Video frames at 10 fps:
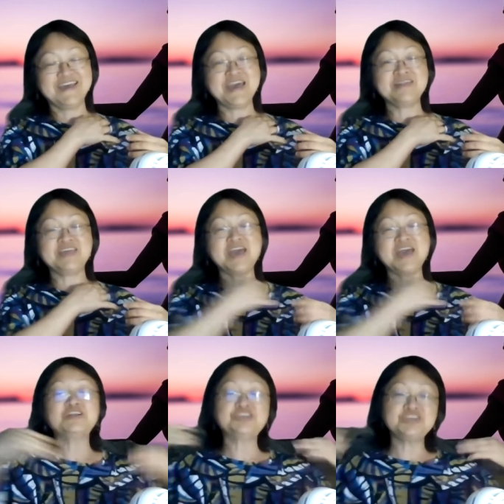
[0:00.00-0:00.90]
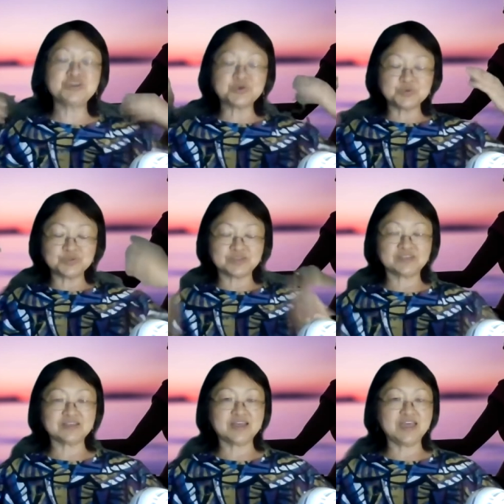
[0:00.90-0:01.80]
and the energy goes
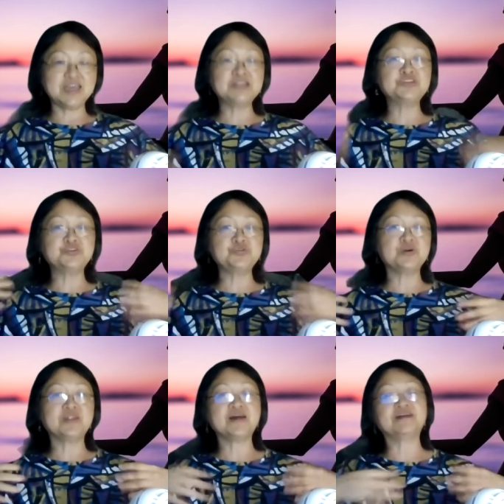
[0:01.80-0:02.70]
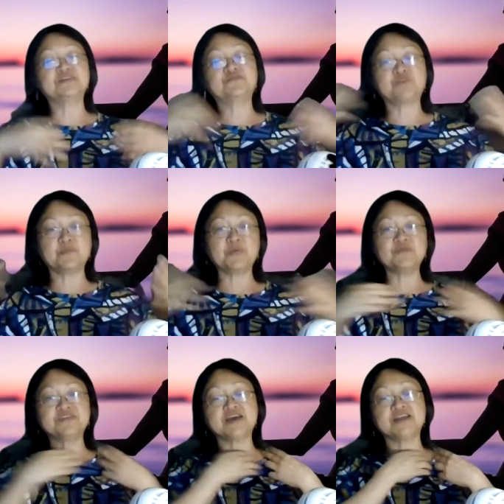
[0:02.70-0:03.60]
into your lungs from
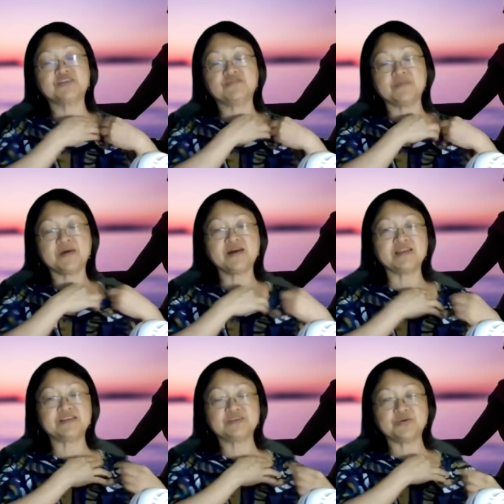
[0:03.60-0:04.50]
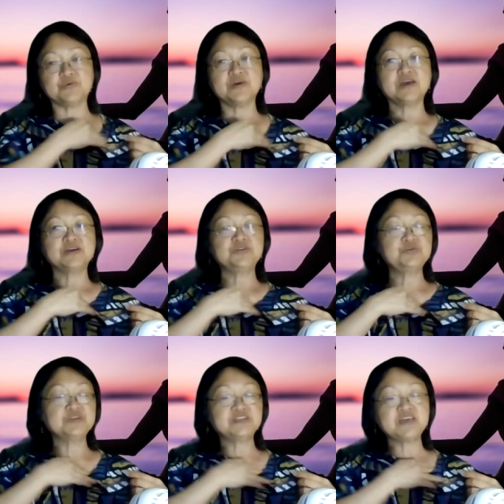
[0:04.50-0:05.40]
both sides of the body. So
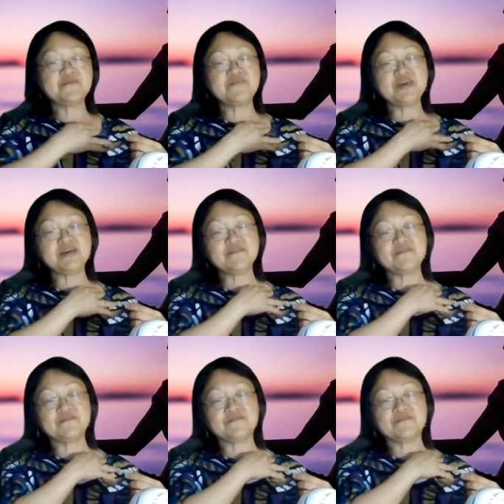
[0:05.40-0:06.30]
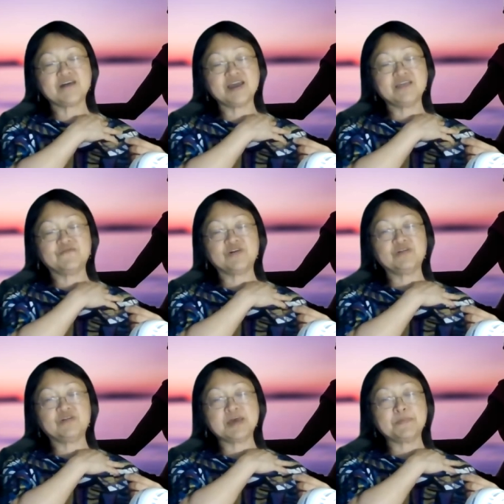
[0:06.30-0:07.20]
do the same thing, find,
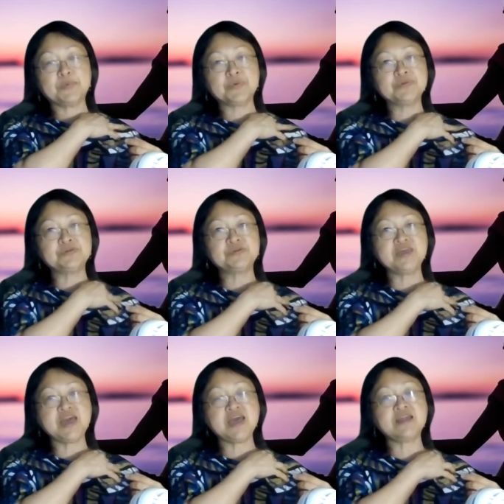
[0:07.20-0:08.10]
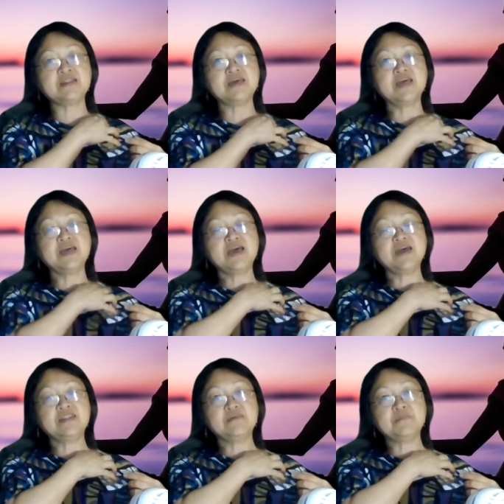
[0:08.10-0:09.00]
follow that bone to the end,
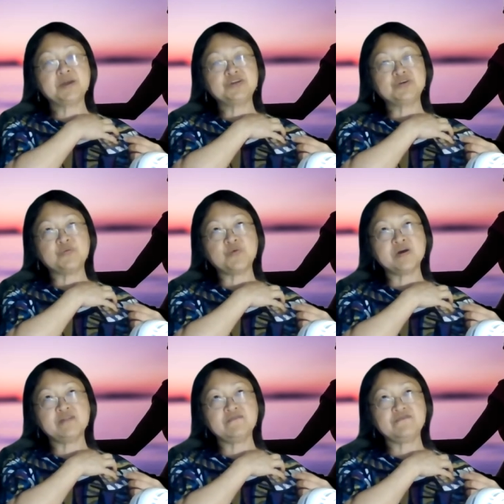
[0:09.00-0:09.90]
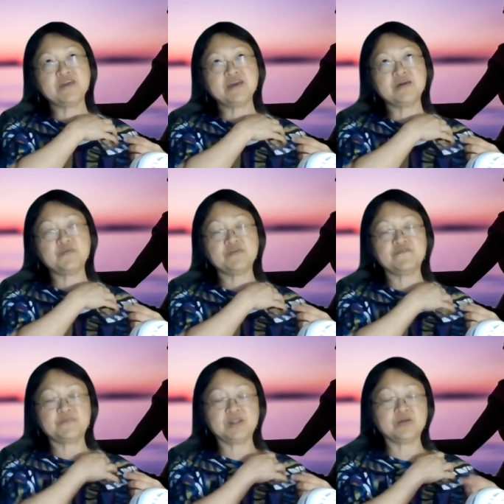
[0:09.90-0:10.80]
and then measure one finger
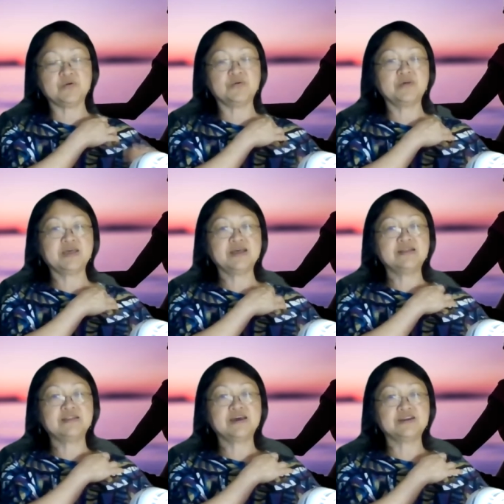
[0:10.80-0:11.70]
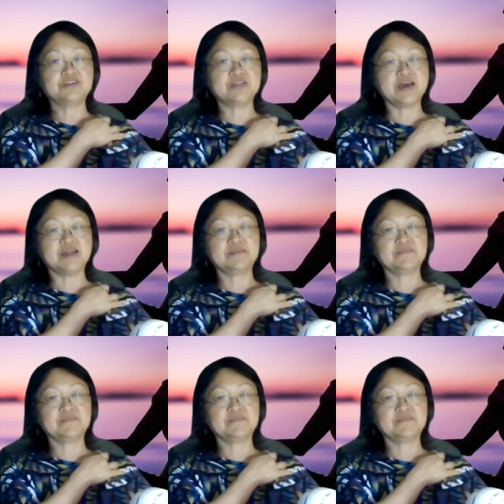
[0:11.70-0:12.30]
with the lobe. Touch that